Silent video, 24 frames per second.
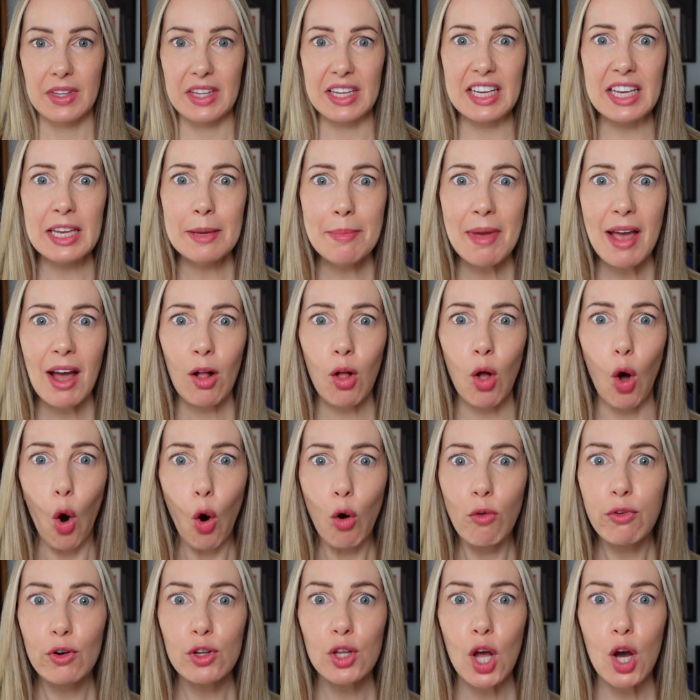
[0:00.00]
Email
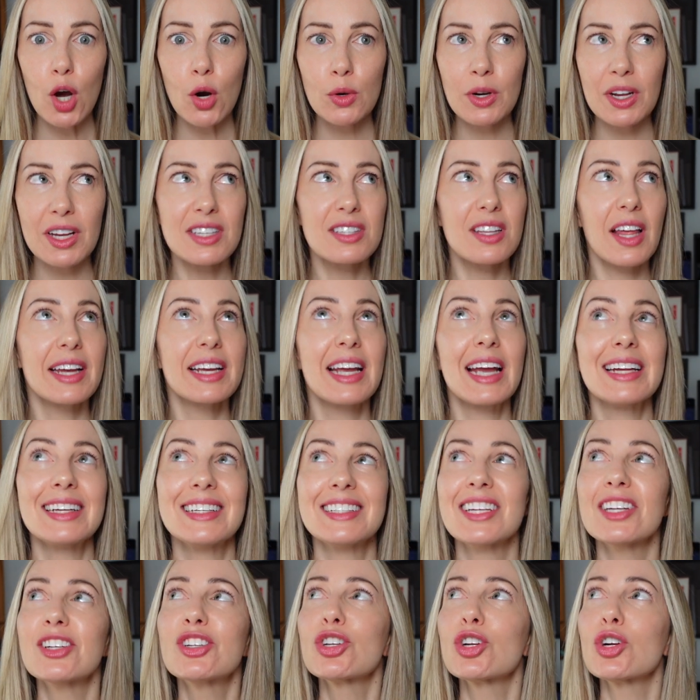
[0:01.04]
overload is like a
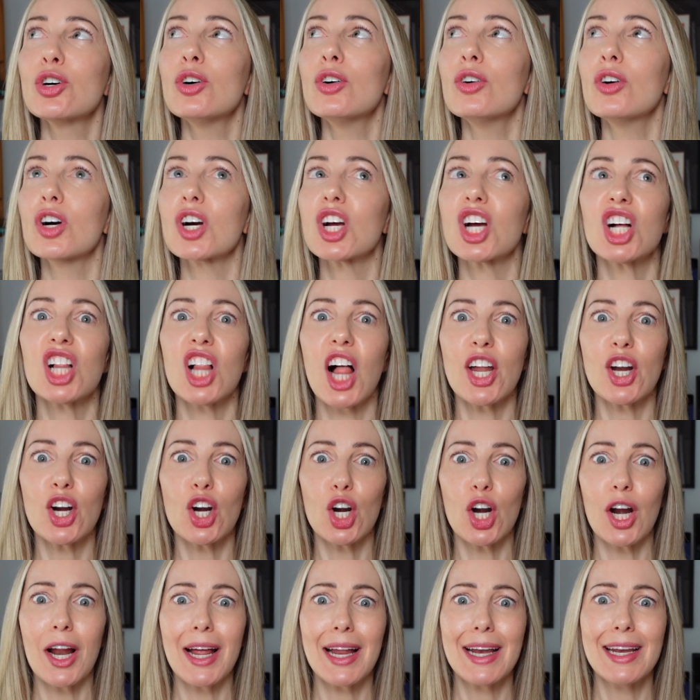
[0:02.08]
digital
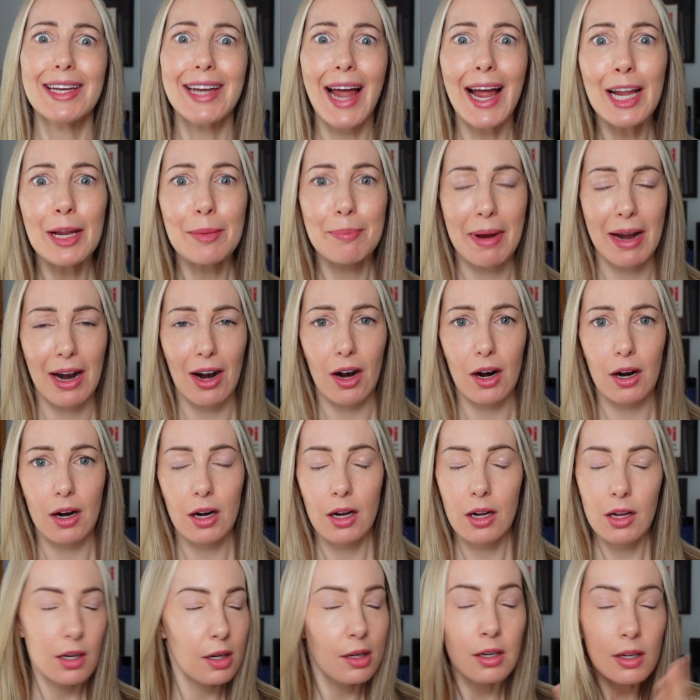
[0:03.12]
clutter nightmare.
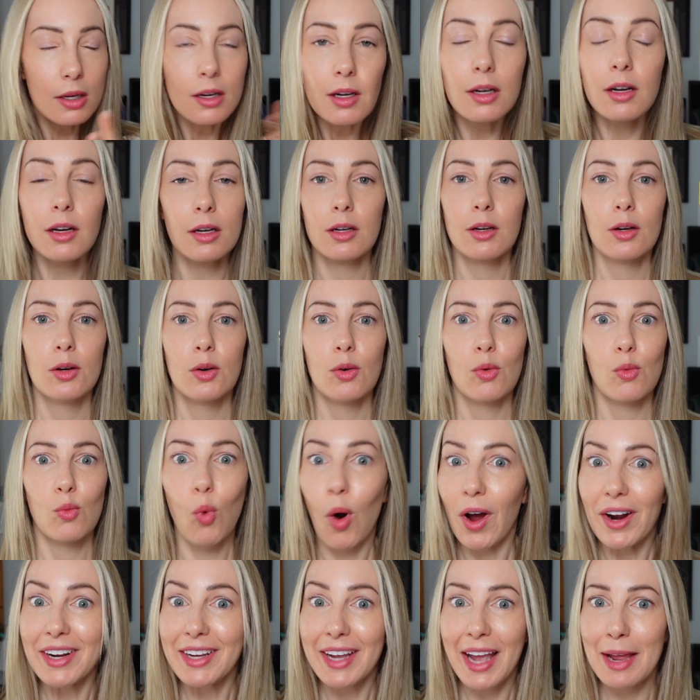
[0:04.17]

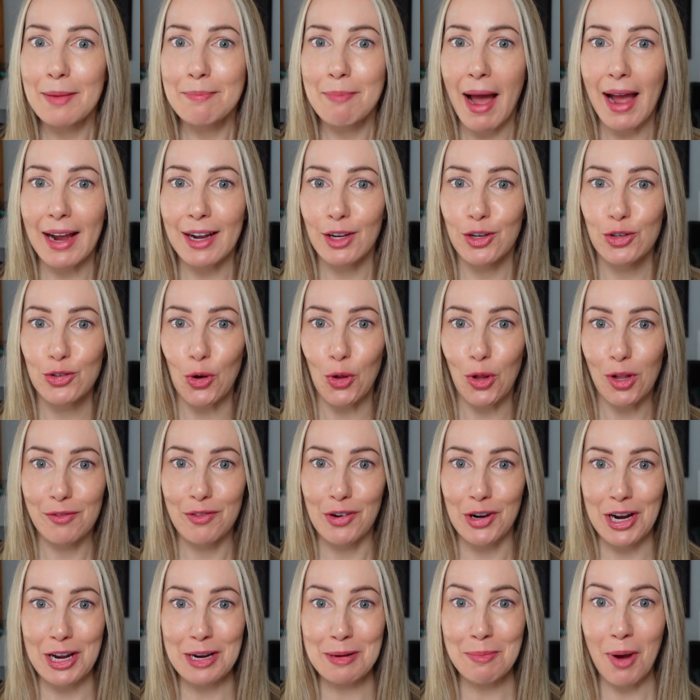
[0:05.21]
Want to gain back control of
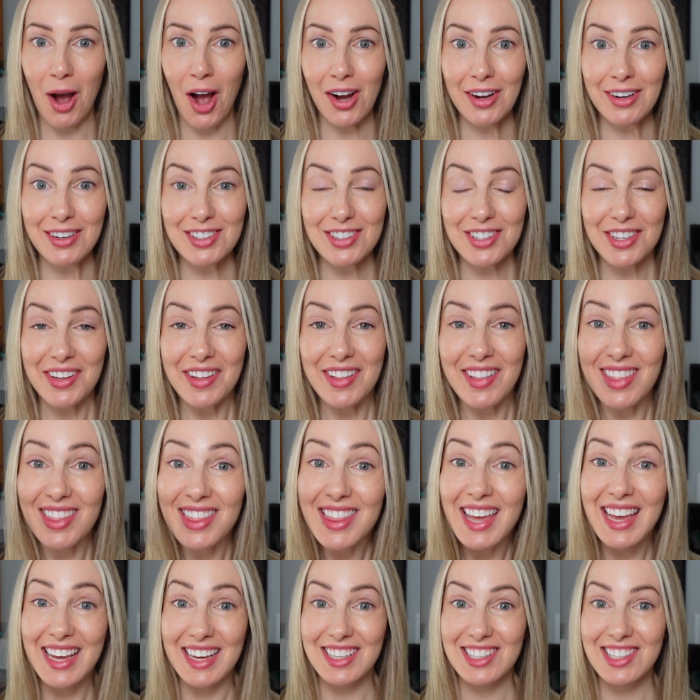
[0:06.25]
your inbox?
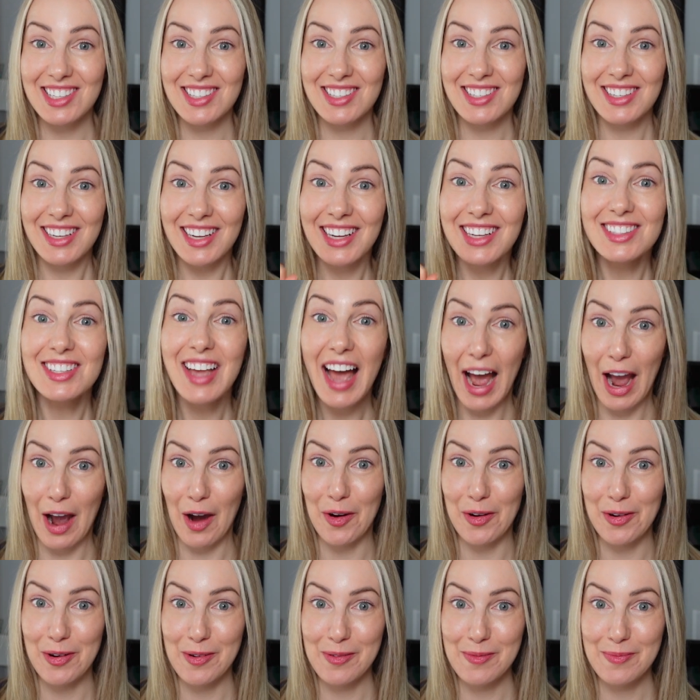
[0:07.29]
This is
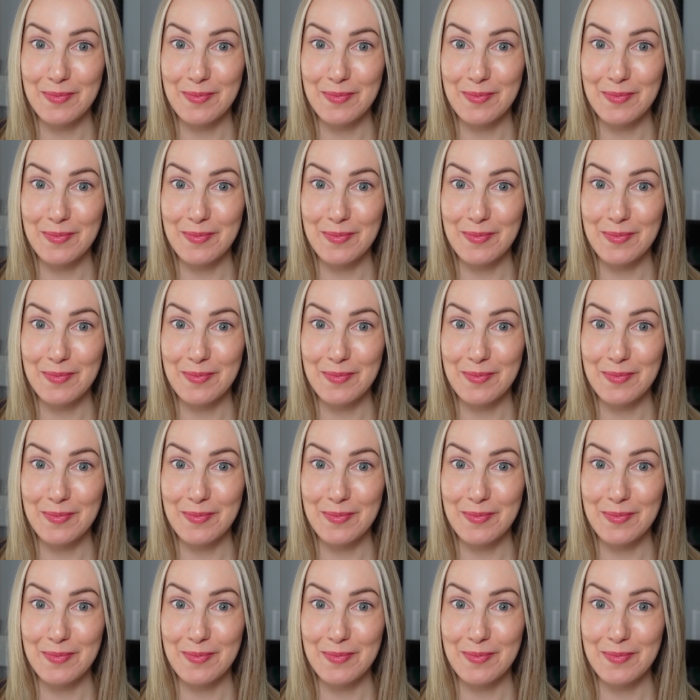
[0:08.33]
how.